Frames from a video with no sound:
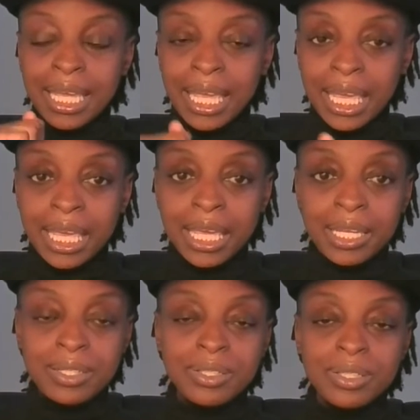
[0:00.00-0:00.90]

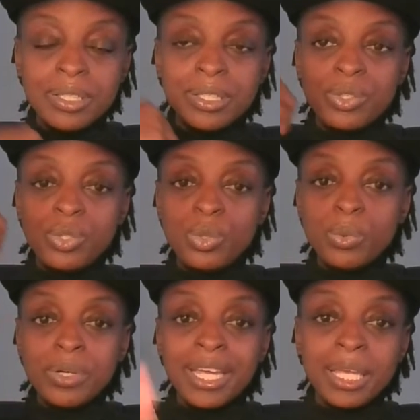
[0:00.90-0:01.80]
and
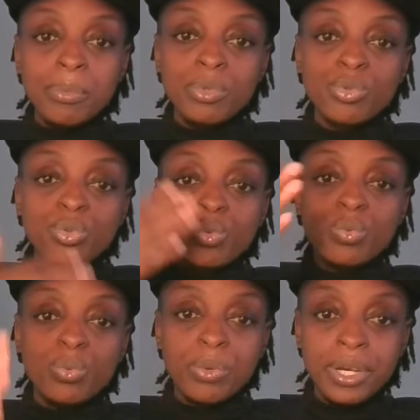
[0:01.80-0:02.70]
you were able
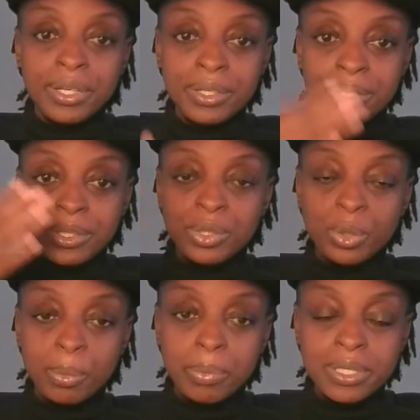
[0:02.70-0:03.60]
to run
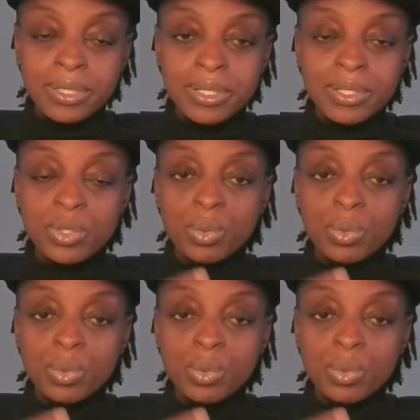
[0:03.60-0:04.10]
your business.